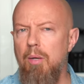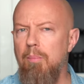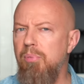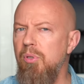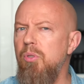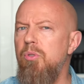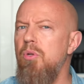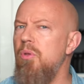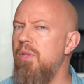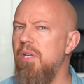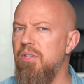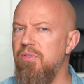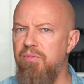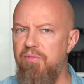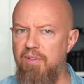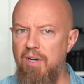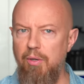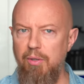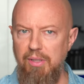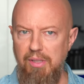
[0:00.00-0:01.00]
Bluetooth has
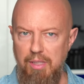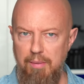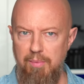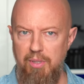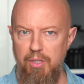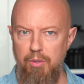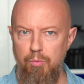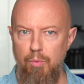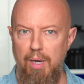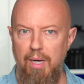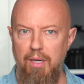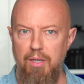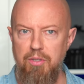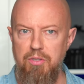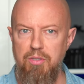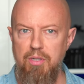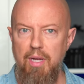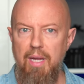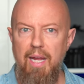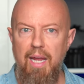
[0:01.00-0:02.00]
very limited
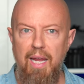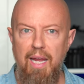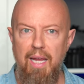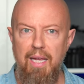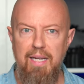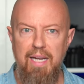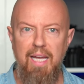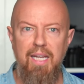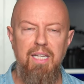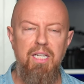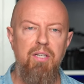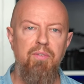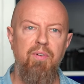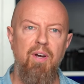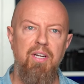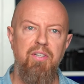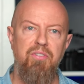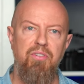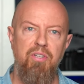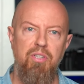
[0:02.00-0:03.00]
range, and any
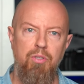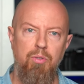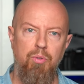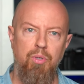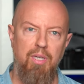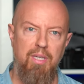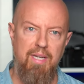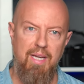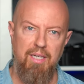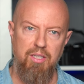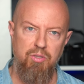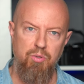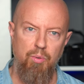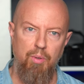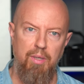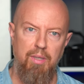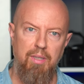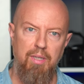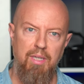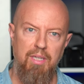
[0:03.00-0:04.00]
device that you connect to
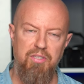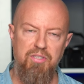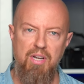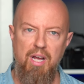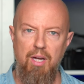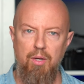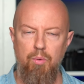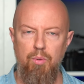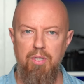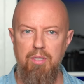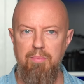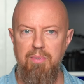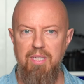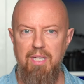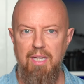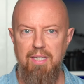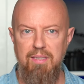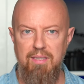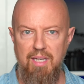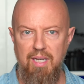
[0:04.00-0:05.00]
it is not going to
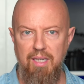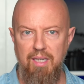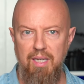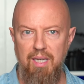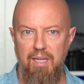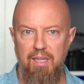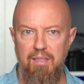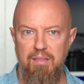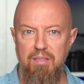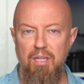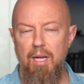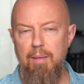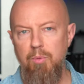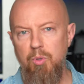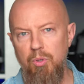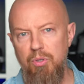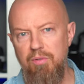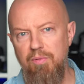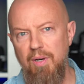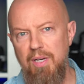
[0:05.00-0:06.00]
be a dedicated
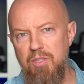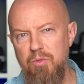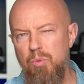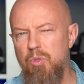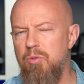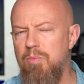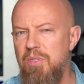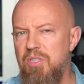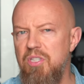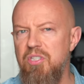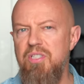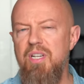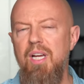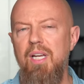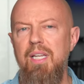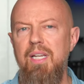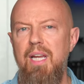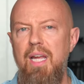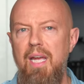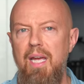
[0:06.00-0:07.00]
timecode device, which means it's
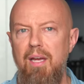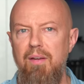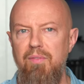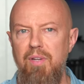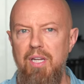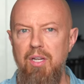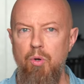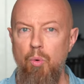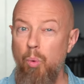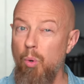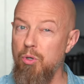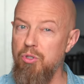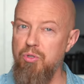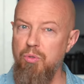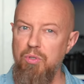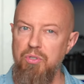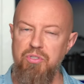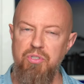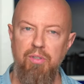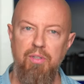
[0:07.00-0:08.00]
not going to have a quartz
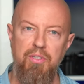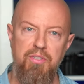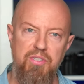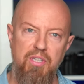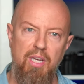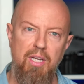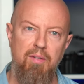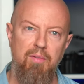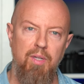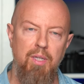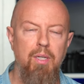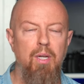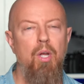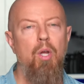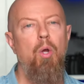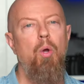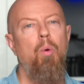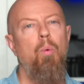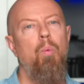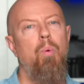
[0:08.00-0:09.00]
crystal inside of it,
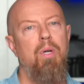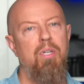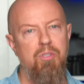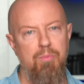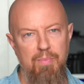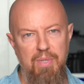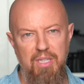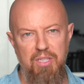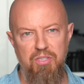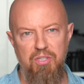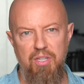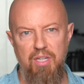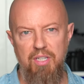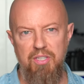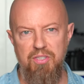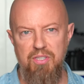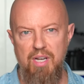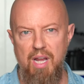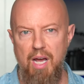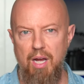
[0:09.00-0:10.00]
which means that
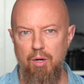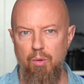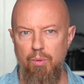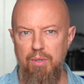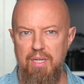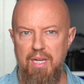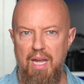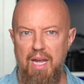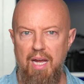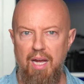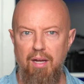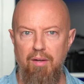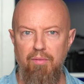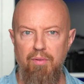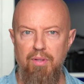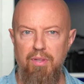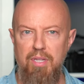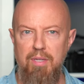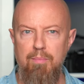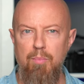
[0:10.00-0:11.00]
it's not going to
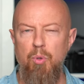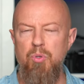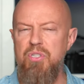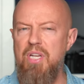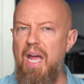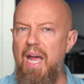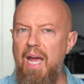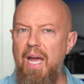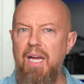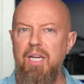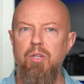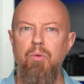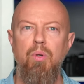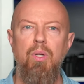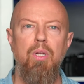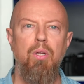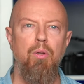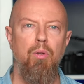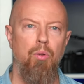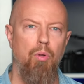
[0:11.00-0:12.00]
have the most
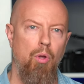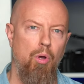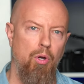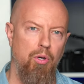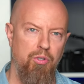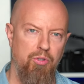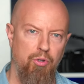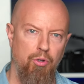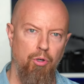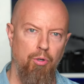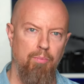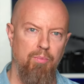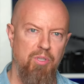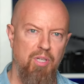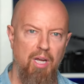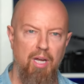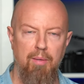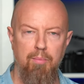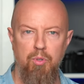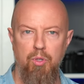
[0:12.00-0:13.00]
accurate long-term
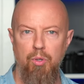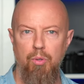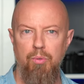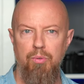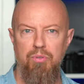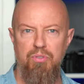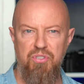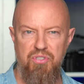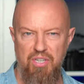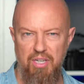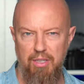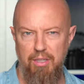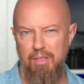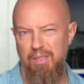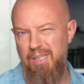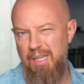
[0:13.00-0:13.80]
timecode sync